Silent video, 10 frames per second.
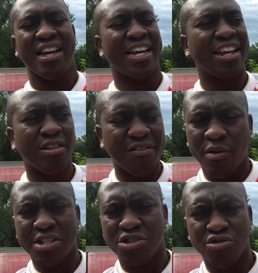and I don't
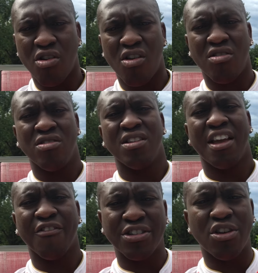even want to draw,
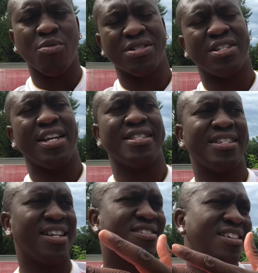if we don't win today,
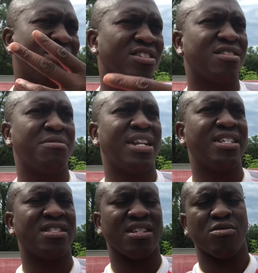then yesterday doesn't mean
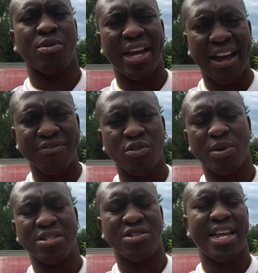anything. We have to
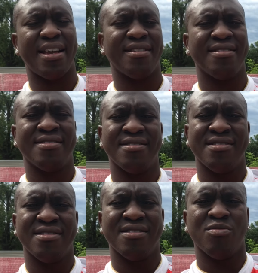win today.
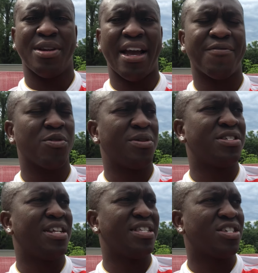We have to win
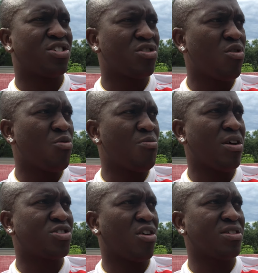today. There's so
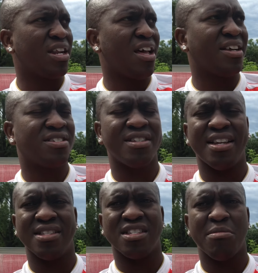much on the line
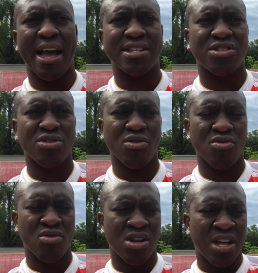today in this match.
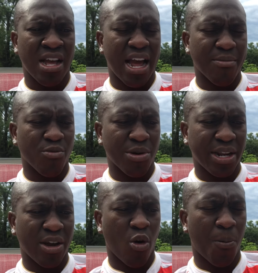So I'm
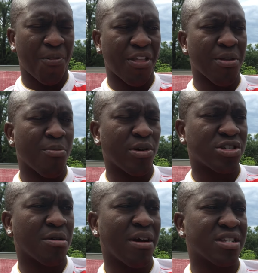really hoping that the
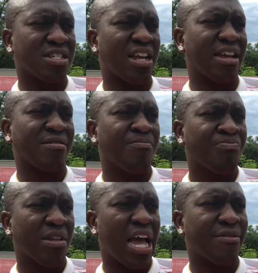boys come out and
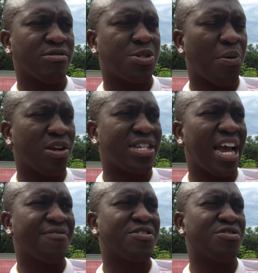have a response
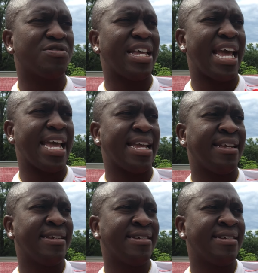after they